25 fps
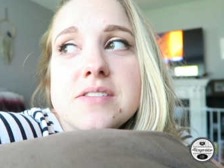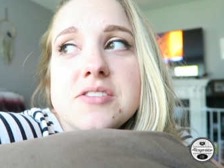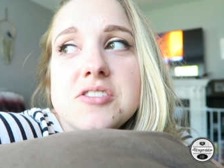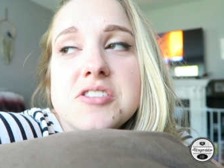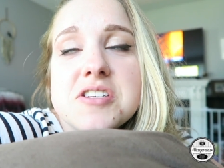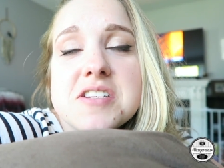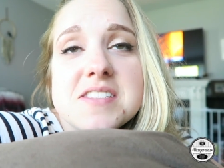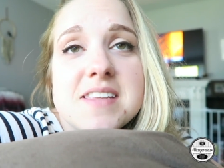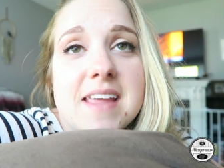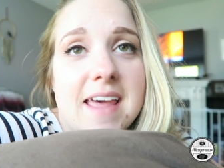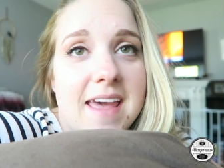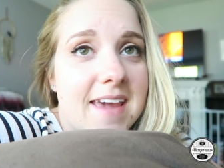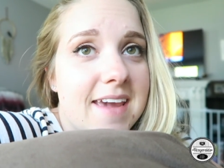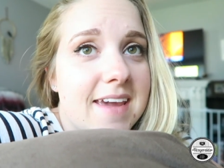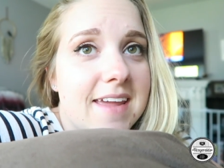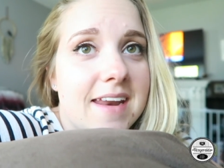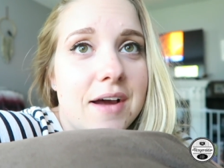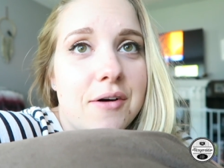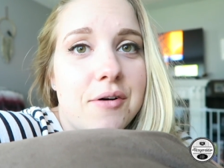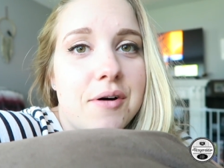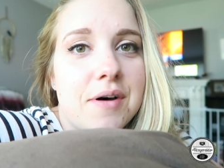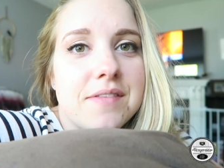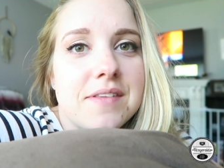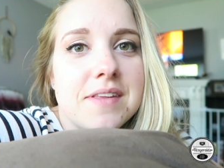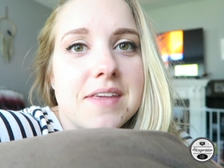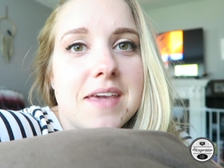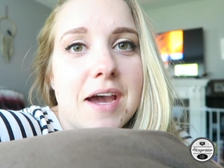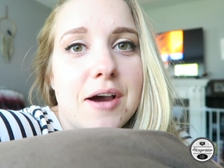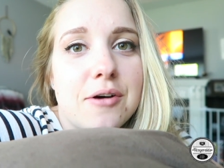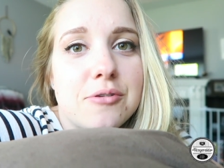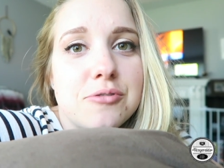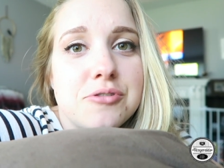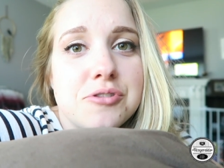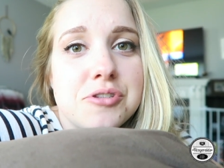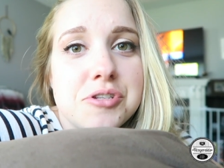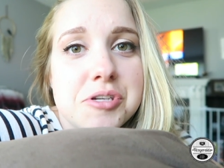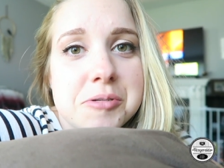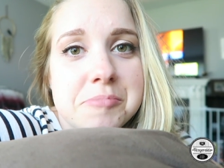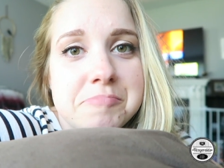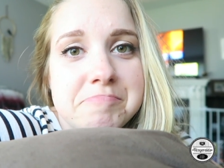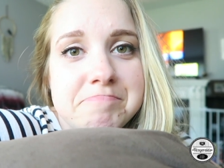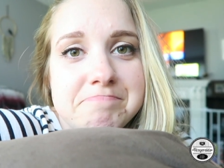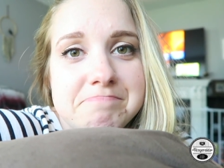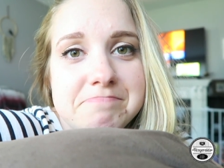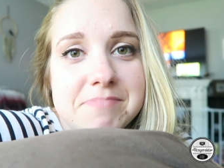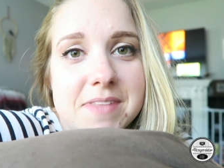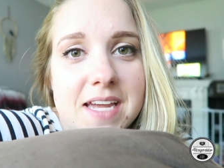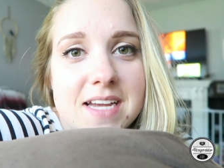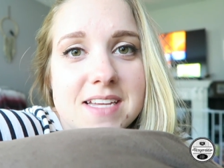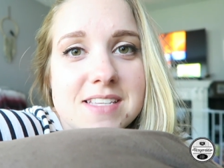just hanging out on the couch
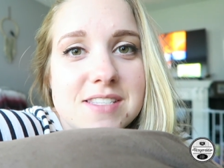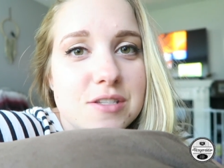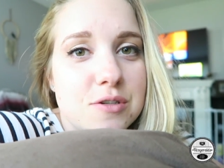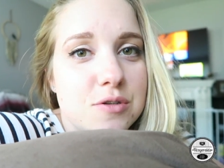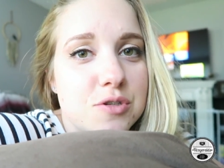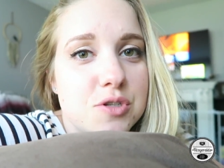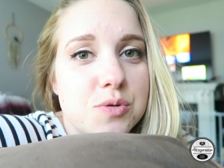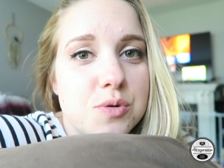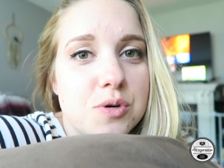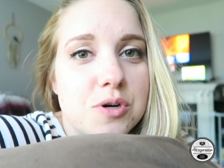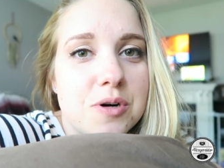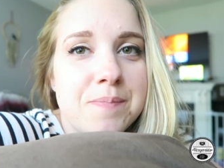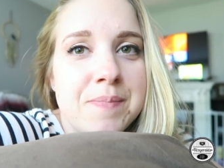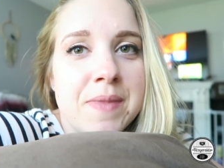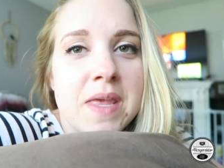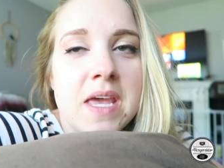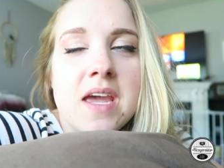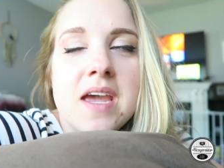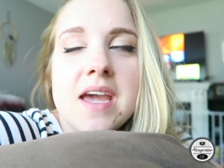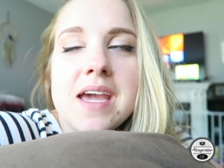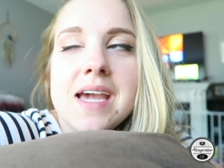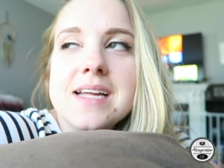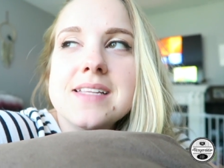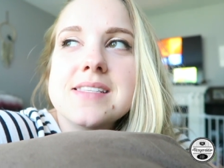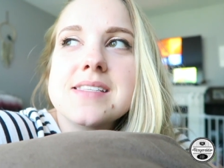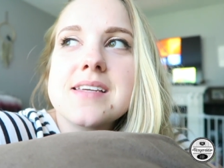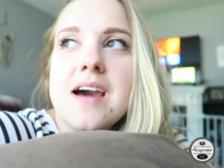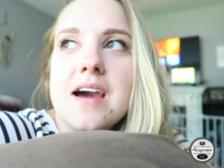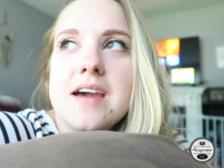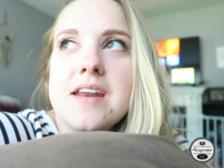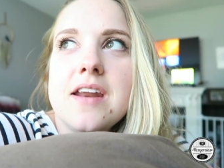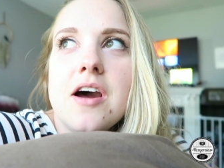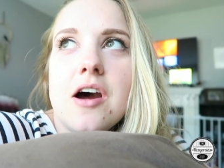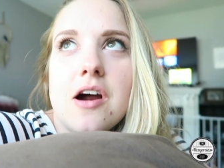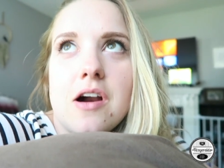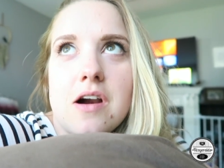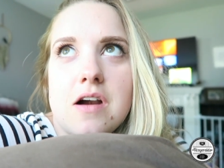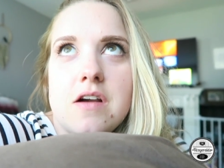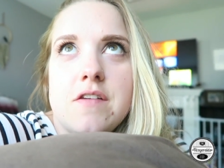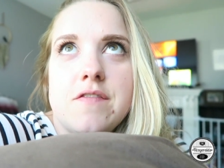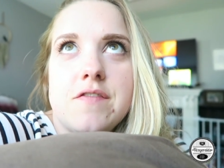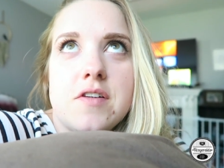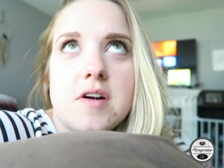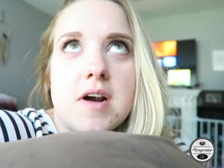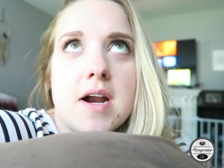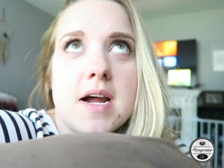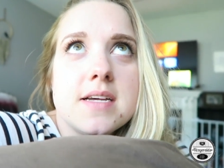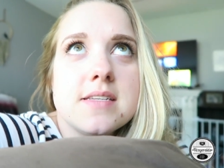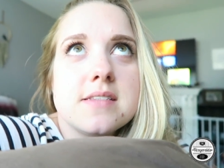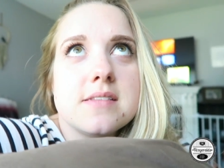as usual. It's kind of hard
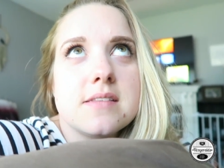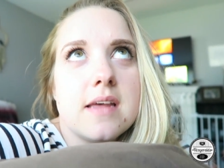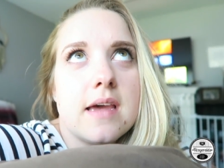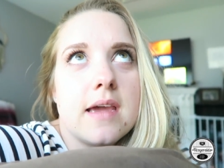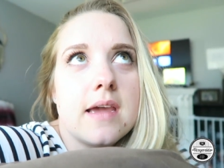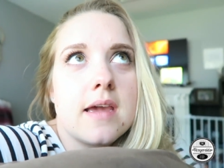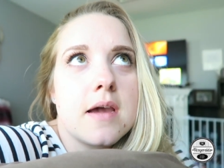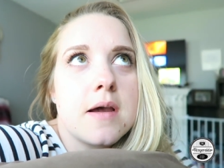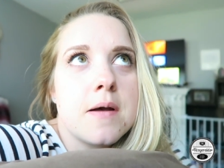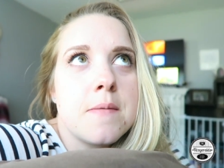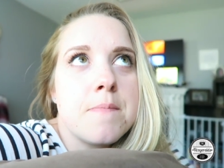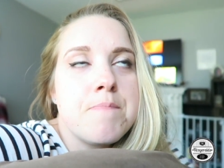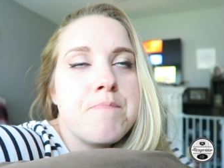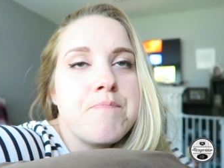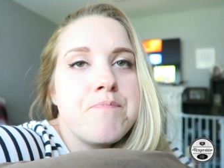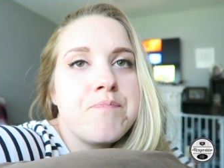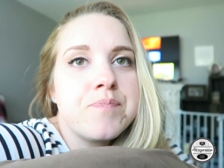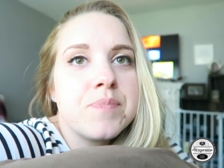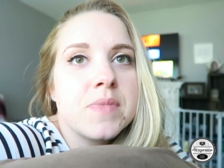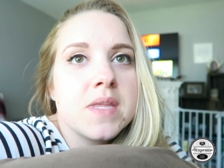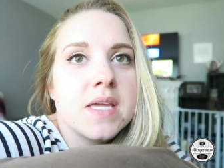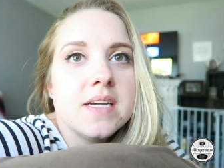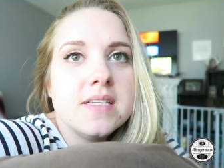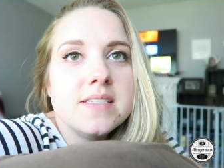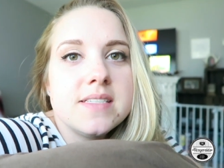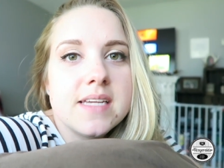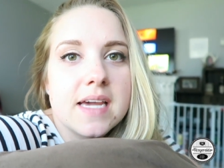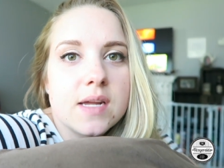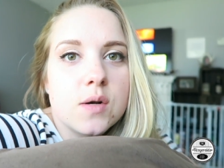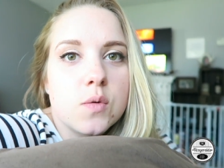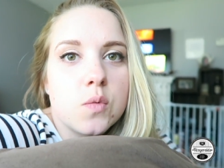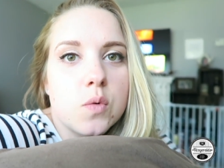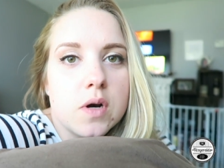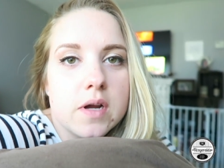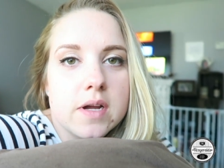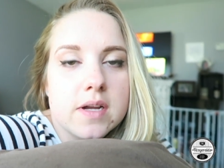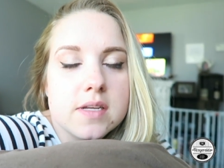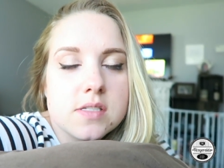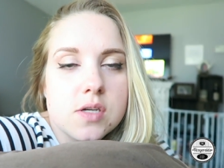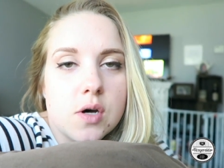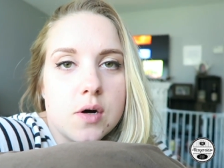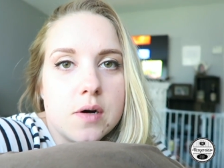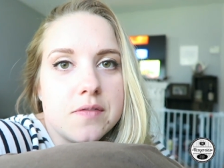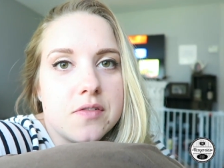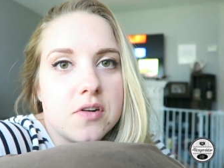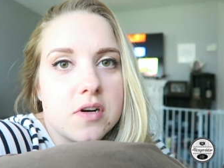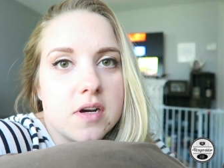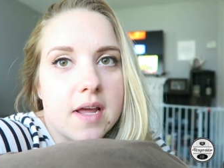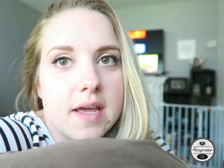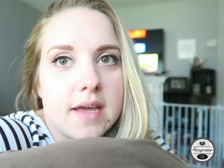for us, like Dan works
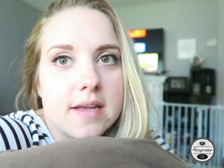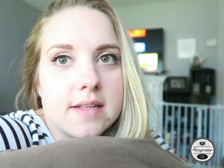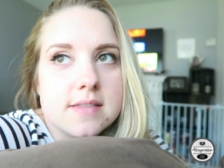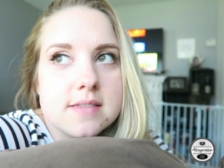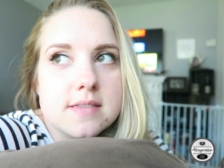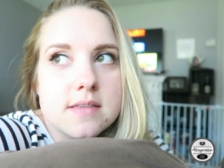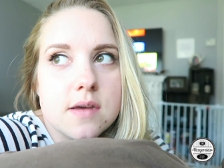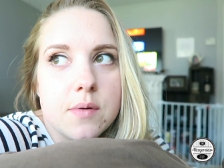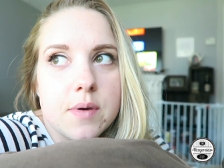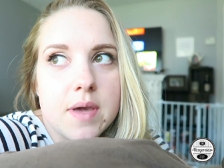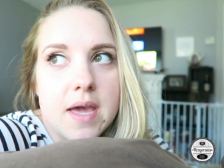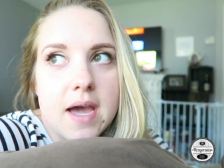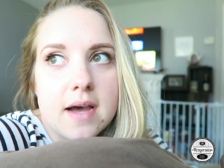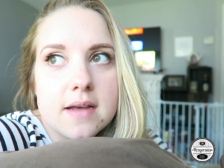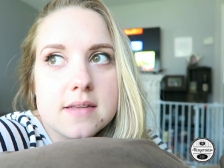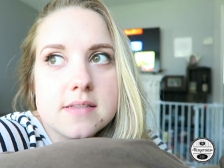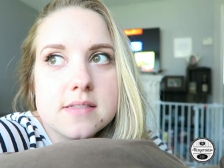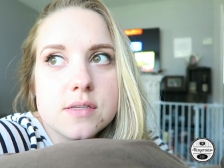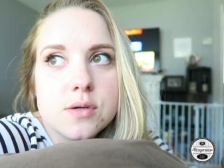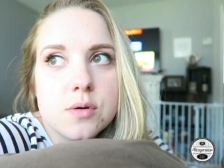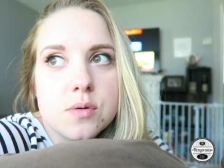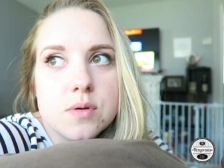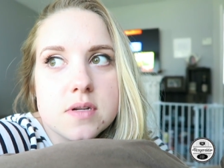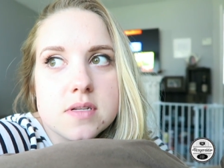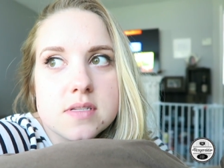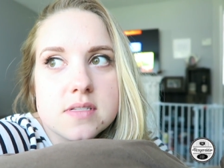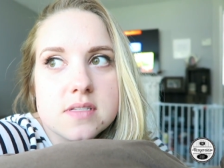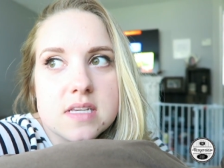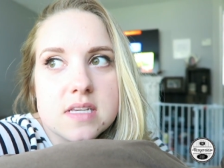overnight, so he has to go to